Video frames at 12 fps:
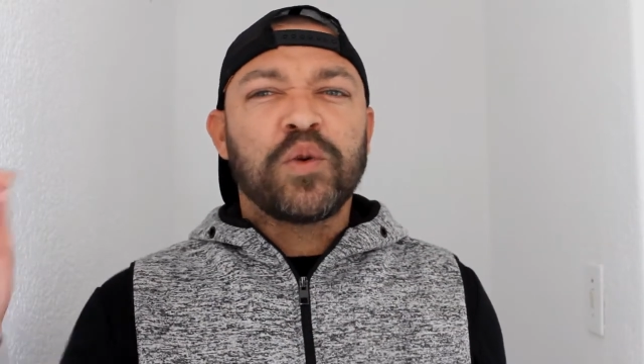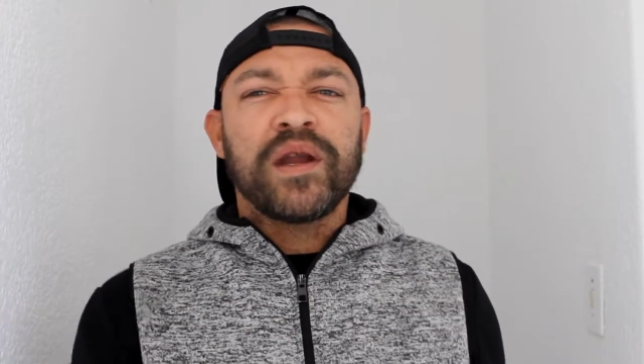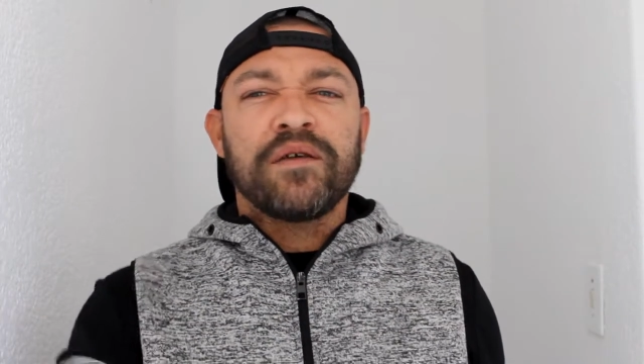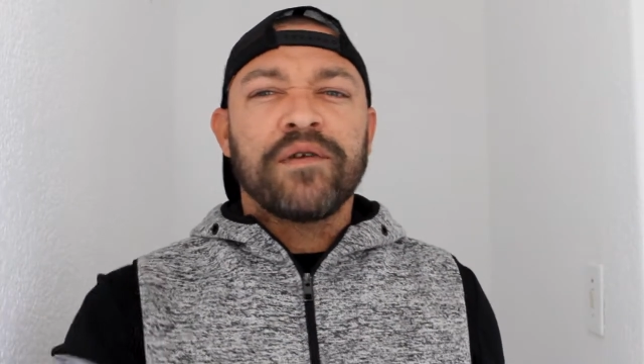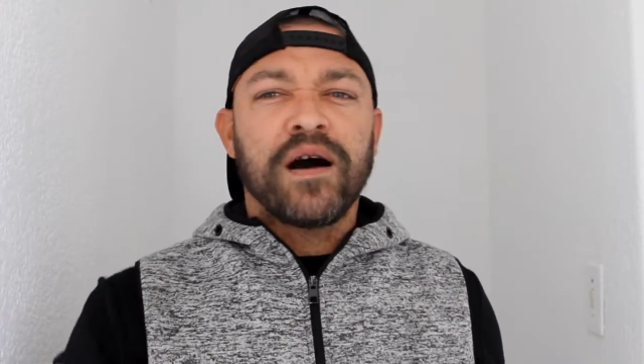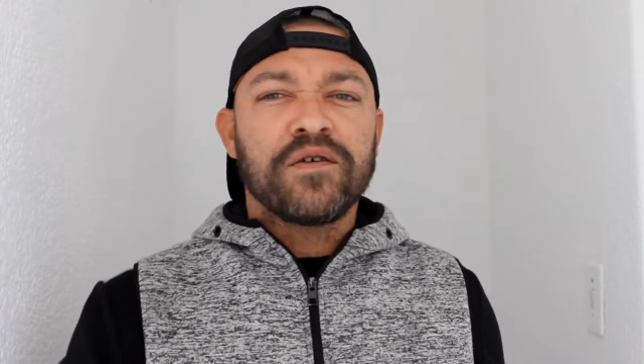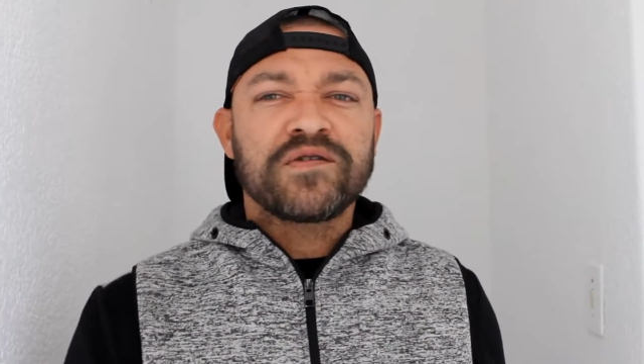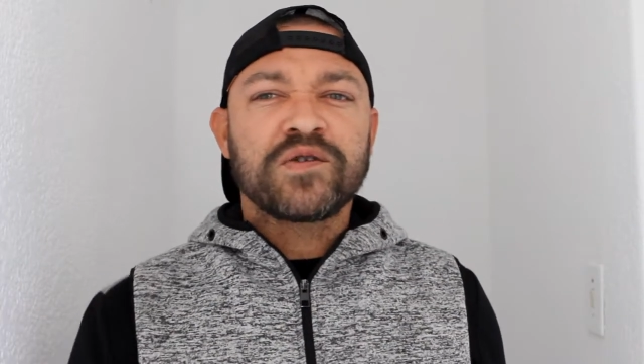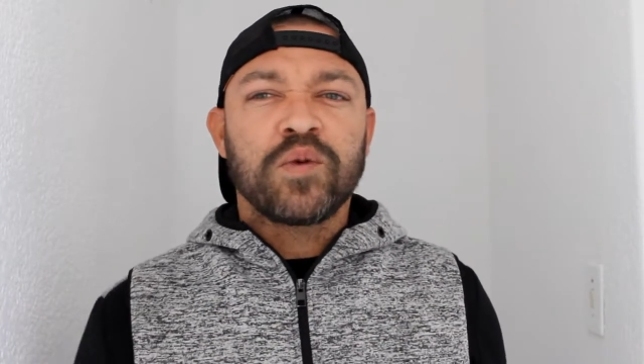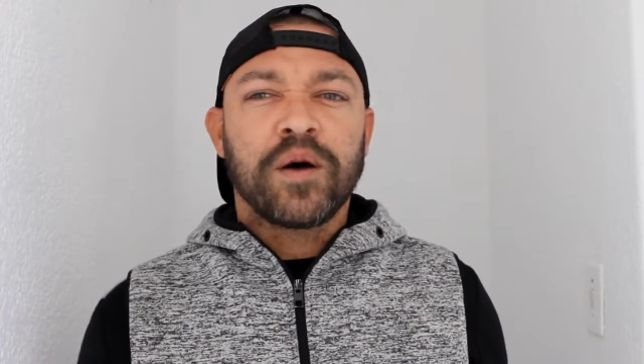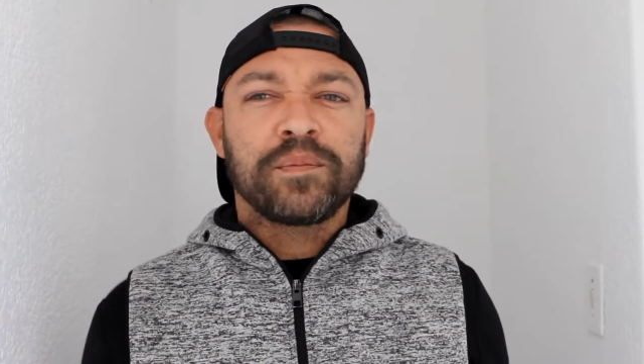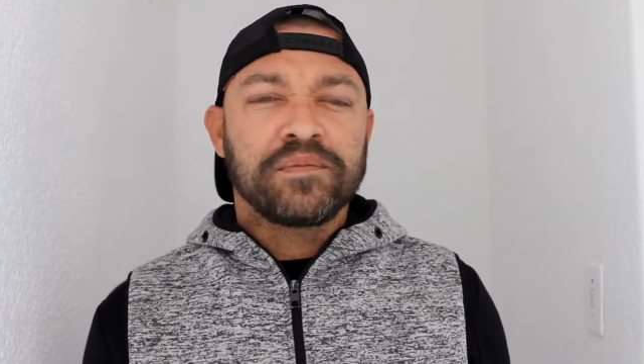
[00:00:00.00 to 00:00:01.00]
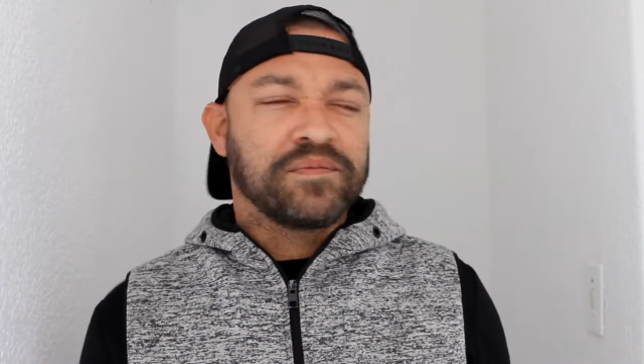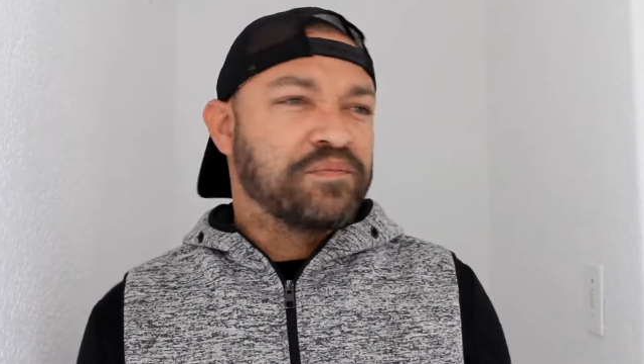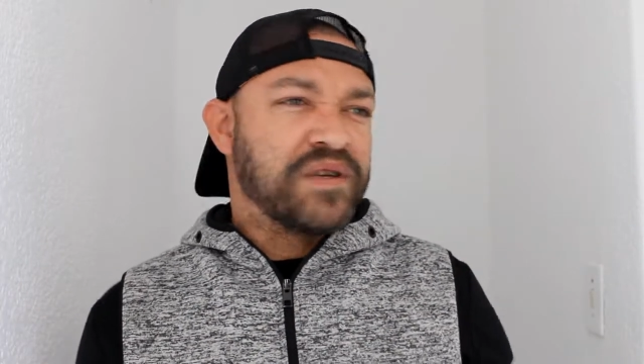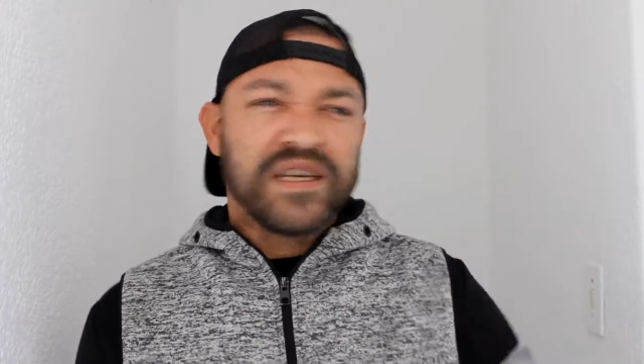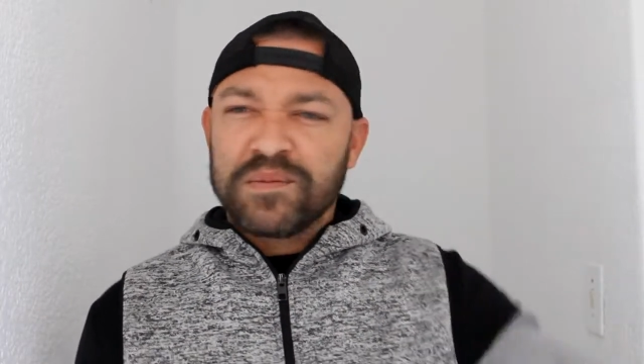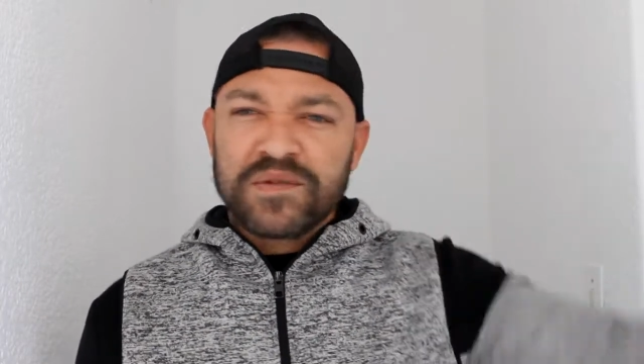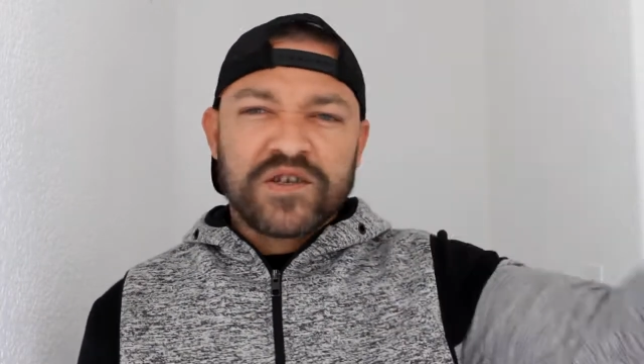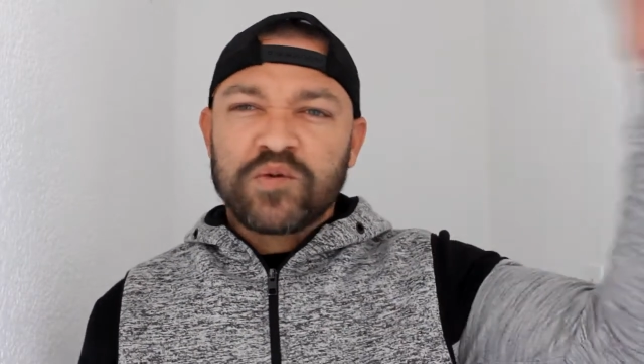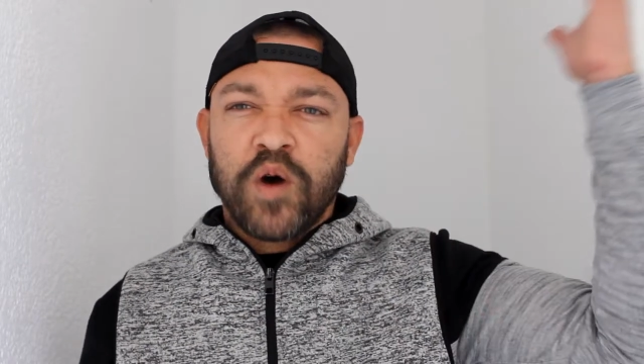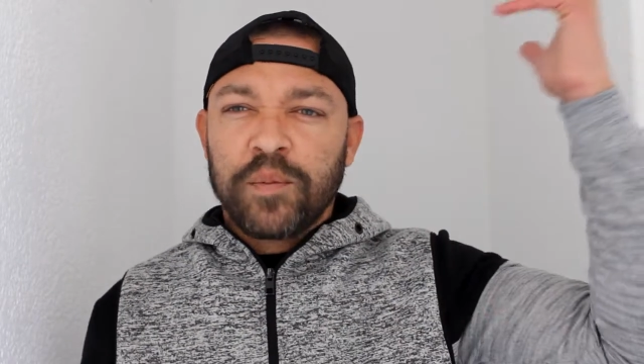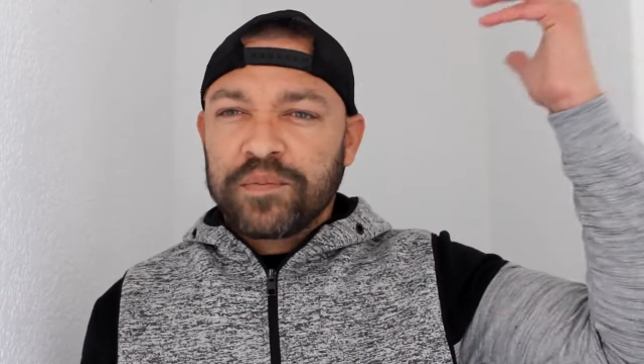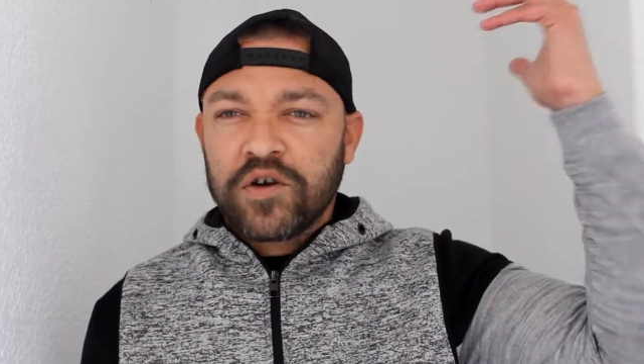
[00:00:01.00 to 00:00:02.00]
20 valve swap, beam
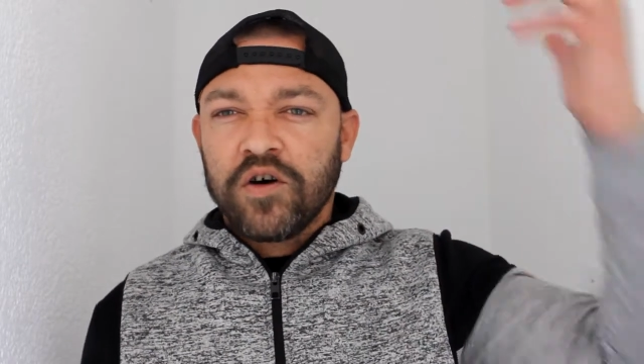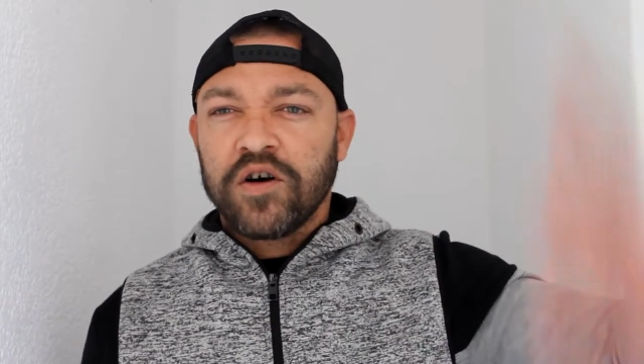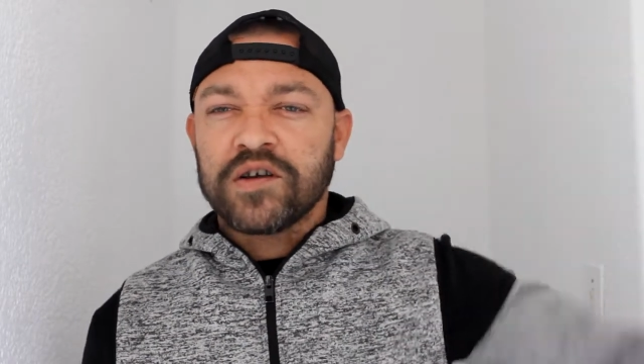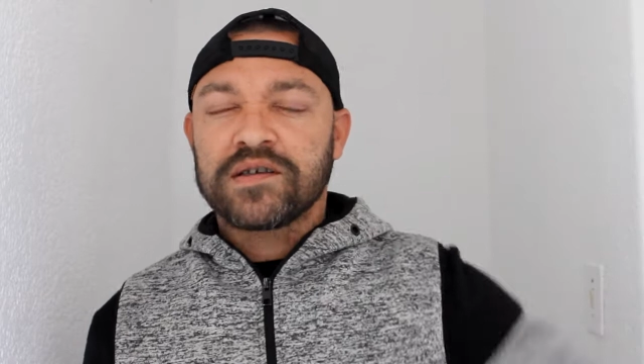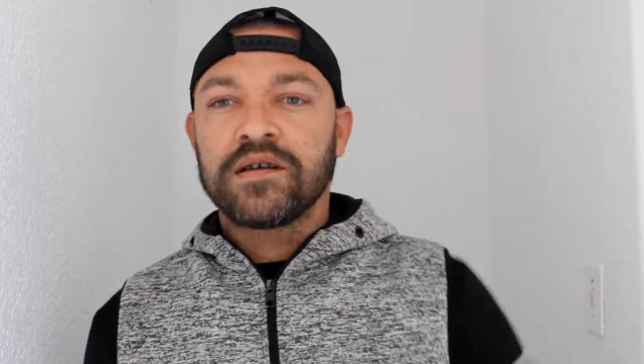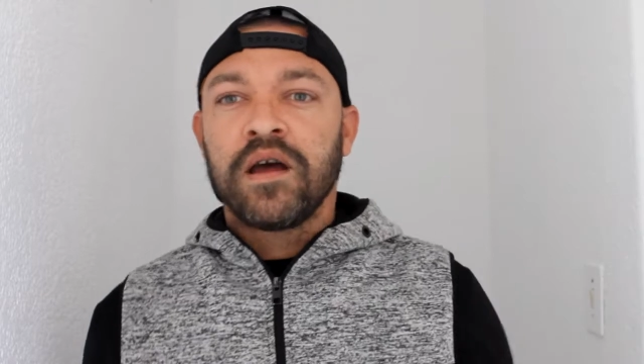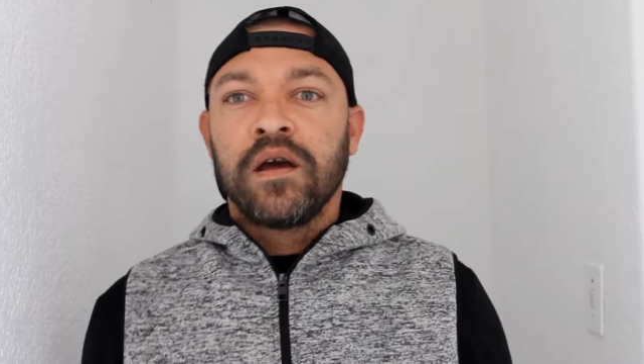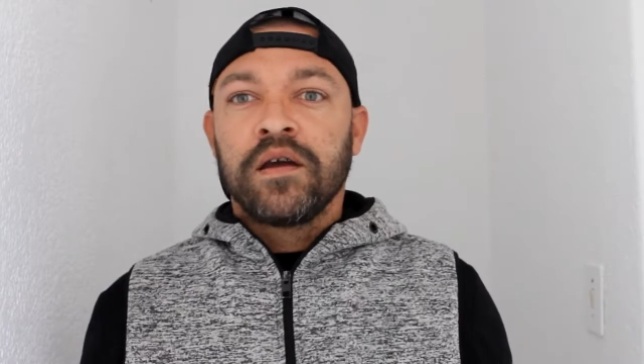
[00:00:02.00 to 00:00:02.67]
swap cars.